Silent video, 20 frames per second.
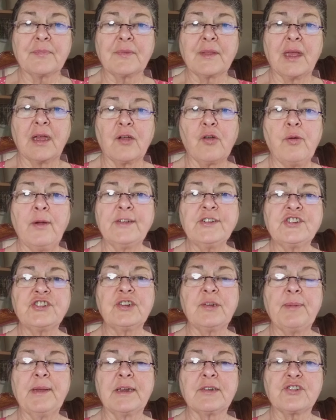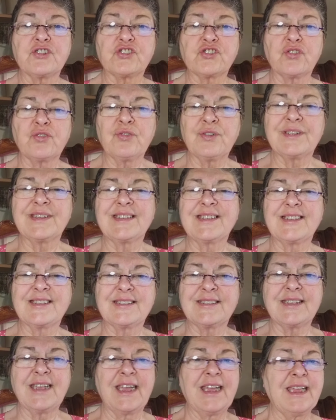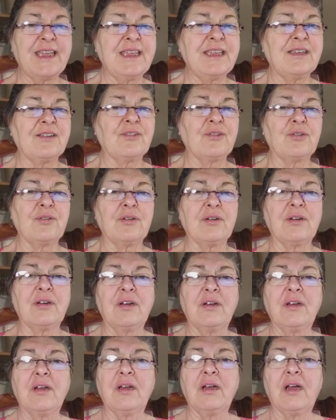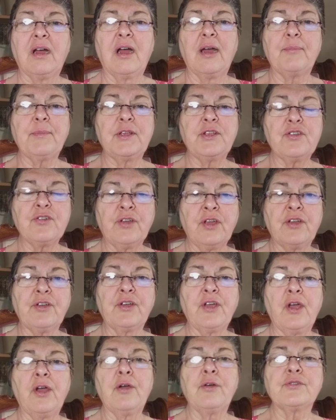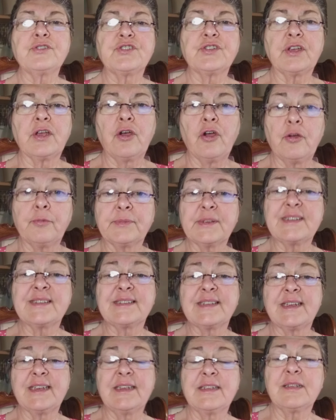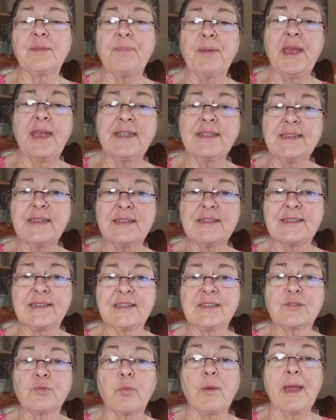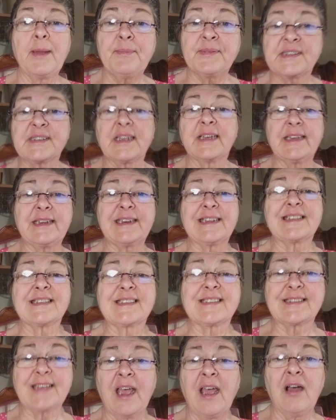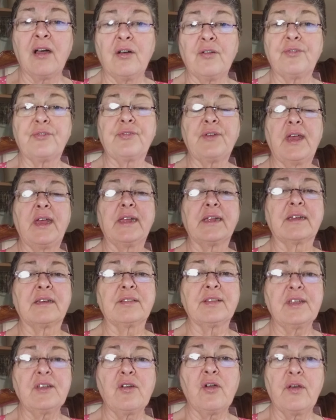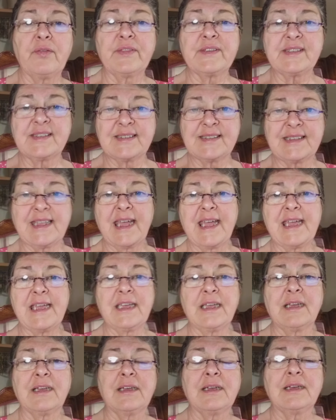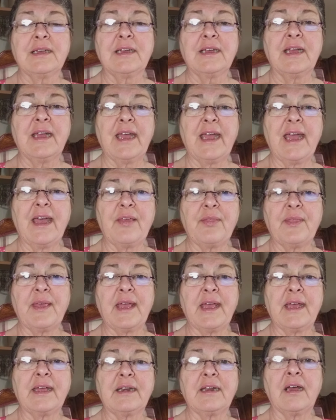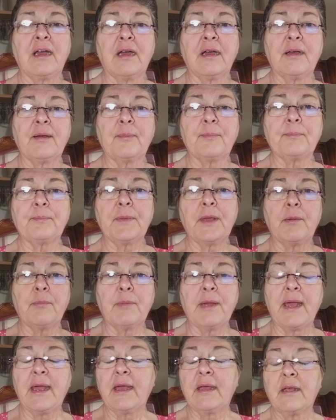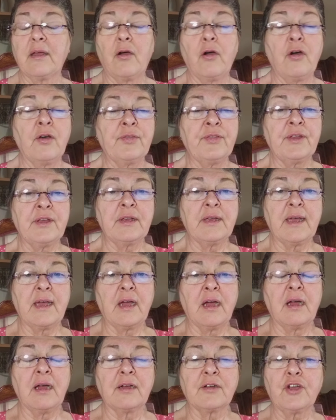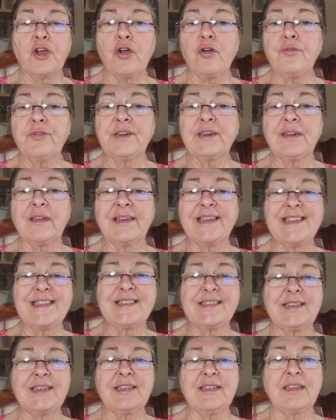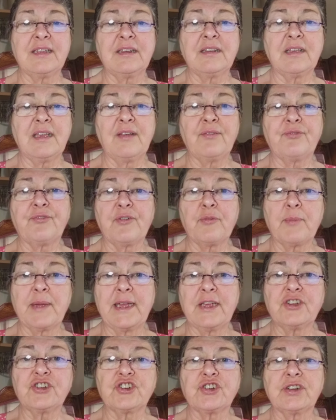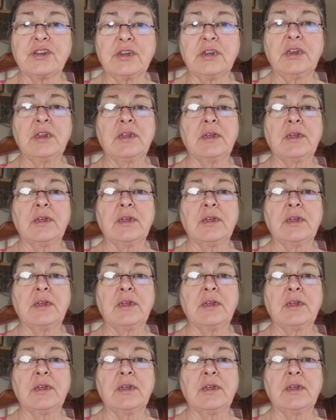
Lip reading: a question about a certain state, I mean, you can go to Homeless to Independence's website itself and click on the state, and then all the COVID-19 information